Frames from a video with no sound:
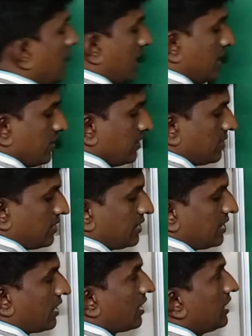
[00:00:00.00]
and
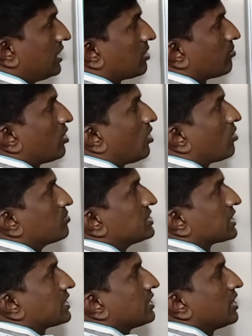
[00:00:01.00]
the height of the
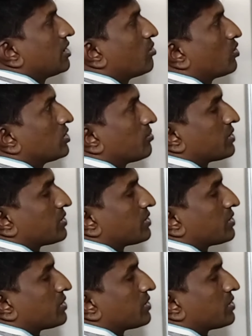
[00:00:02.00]
object above the